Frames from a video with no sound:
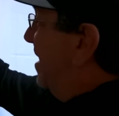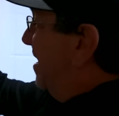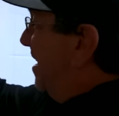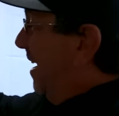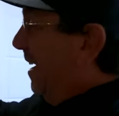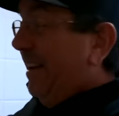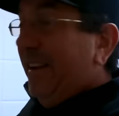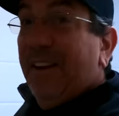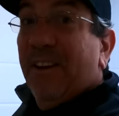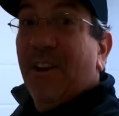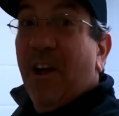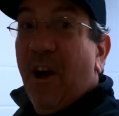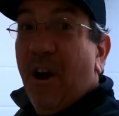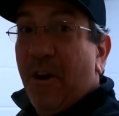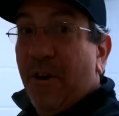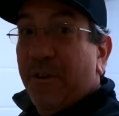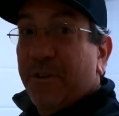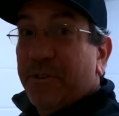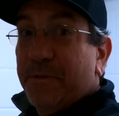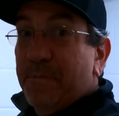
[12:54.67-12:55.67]
a
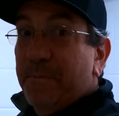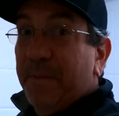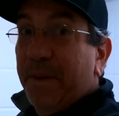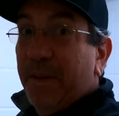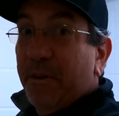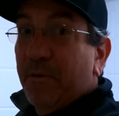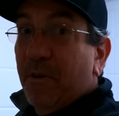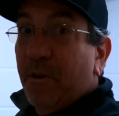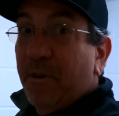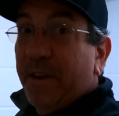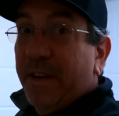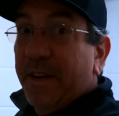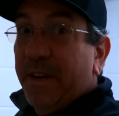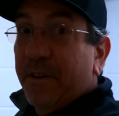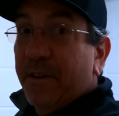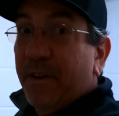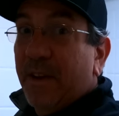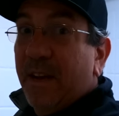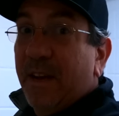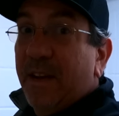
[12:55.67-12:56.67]
large mirror
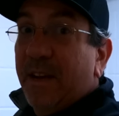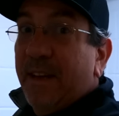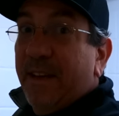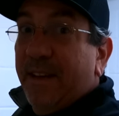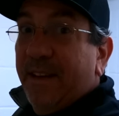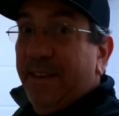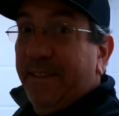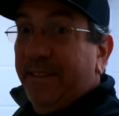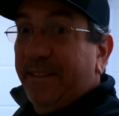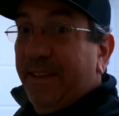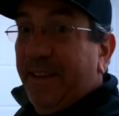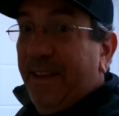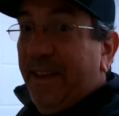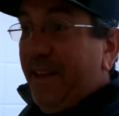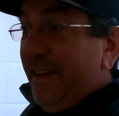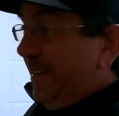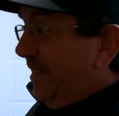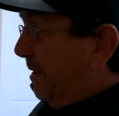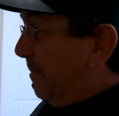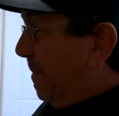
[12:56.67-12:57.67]
here in
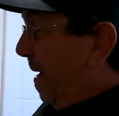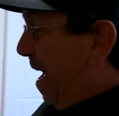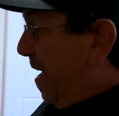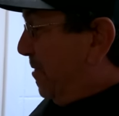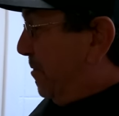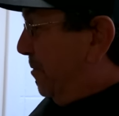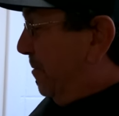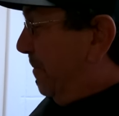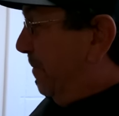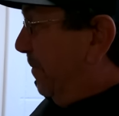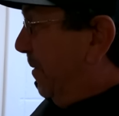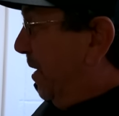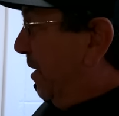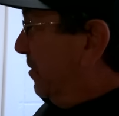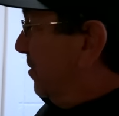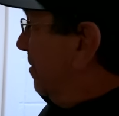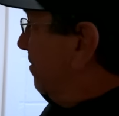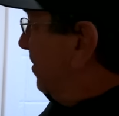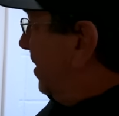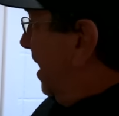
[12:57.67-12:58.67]
the bathroom,
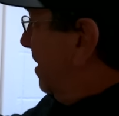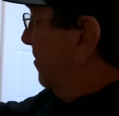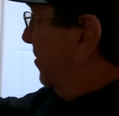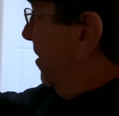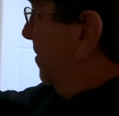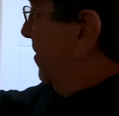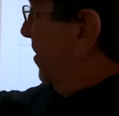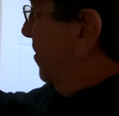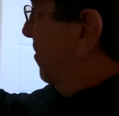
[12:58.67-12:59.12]
because sometimes the